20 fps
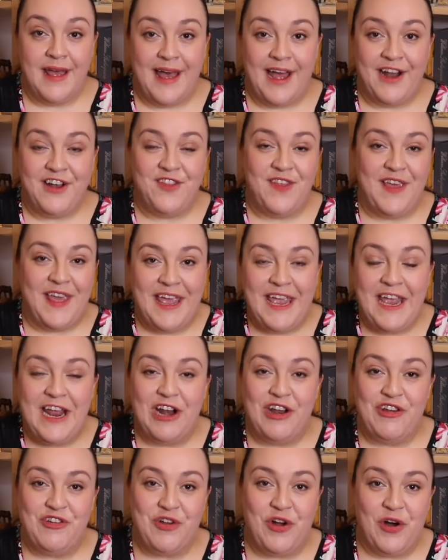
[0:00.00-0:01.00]
at the
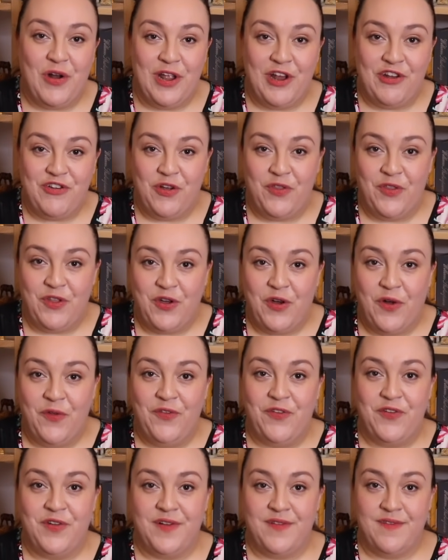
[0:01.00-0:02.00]
English College on the
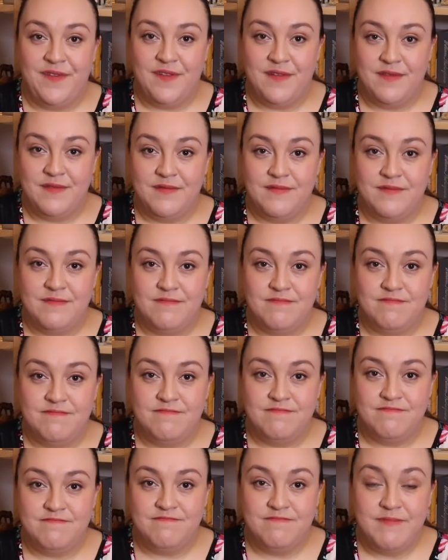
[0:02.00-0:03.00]
continent.
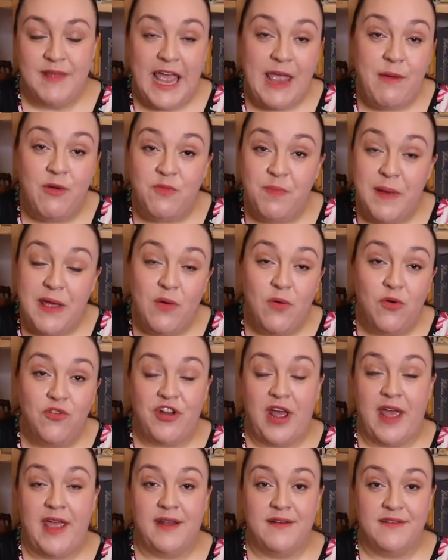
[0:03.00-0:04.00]
He would be
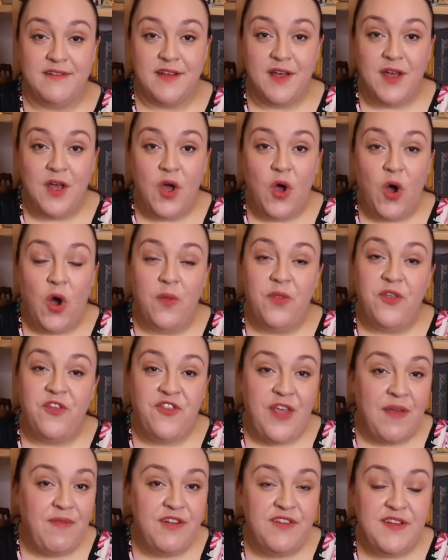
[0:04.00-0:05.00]
ordained on the
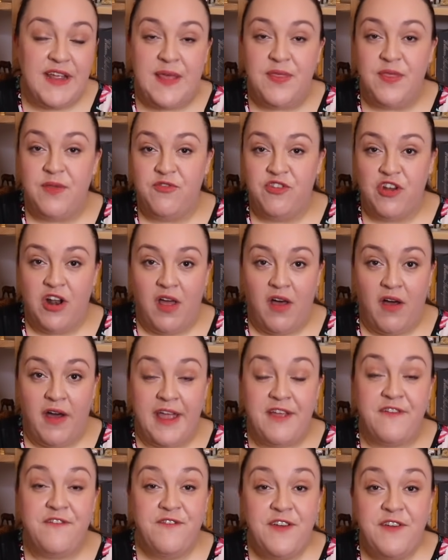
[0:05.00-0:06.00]
17th of July
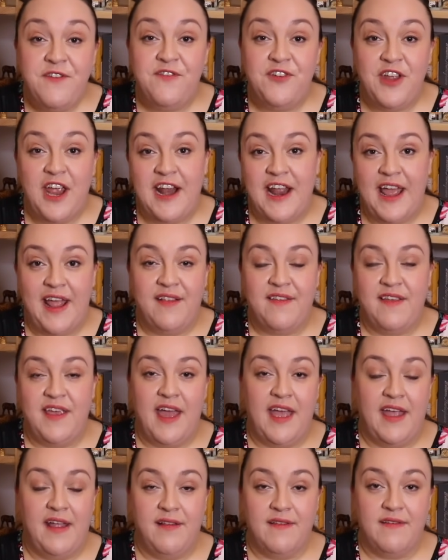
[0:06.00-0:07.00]

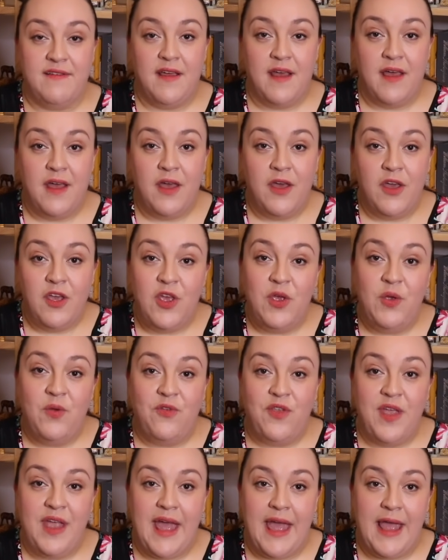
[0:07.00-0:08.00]
1588
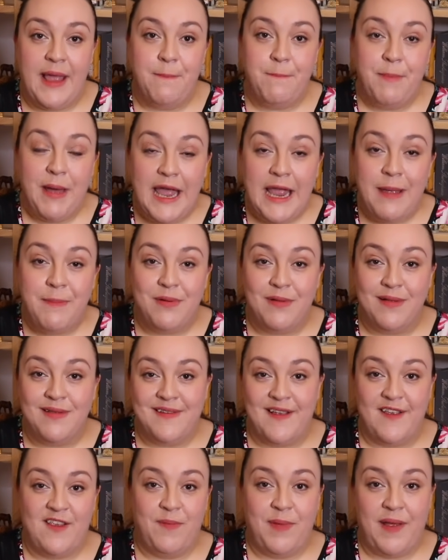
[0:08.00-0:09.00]
using a papal
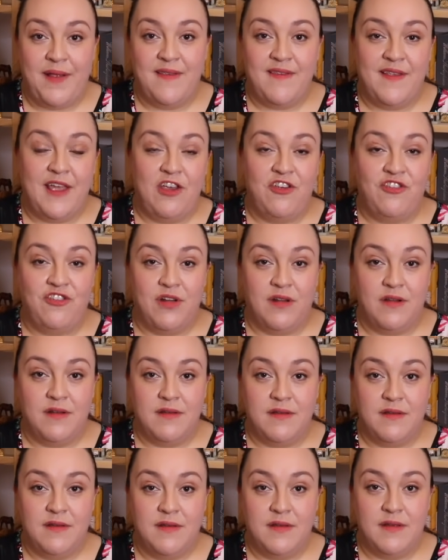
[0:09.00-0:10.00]
dispensation
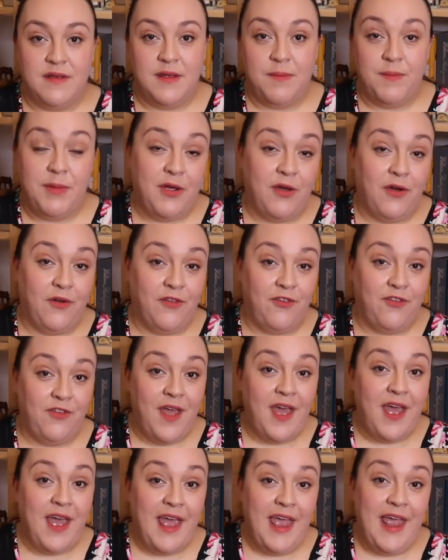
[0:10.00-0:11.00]
because
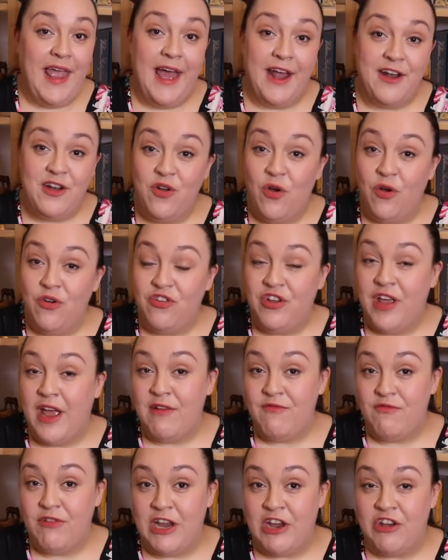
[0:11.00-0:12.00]
he had not yet
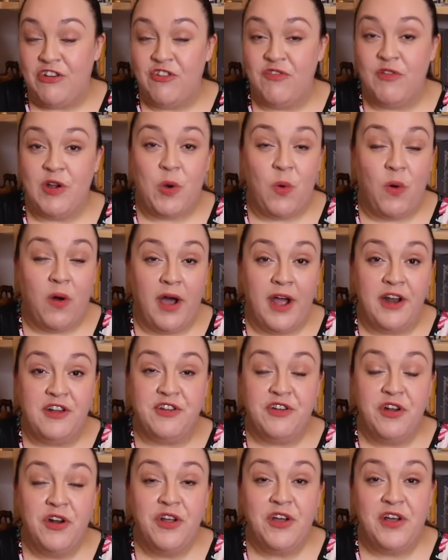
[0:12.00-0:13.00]
reached the required
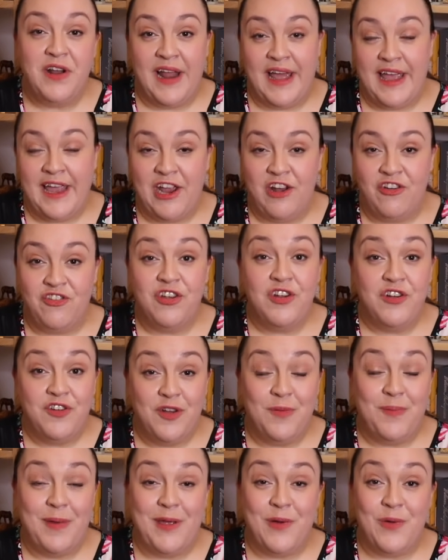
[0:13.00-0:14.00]
canonical age
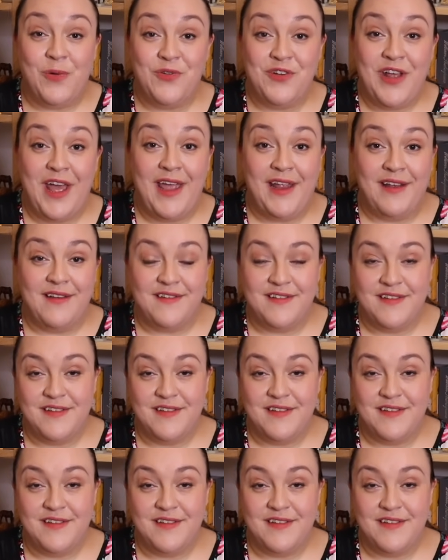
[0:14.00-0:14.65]
to be ordained.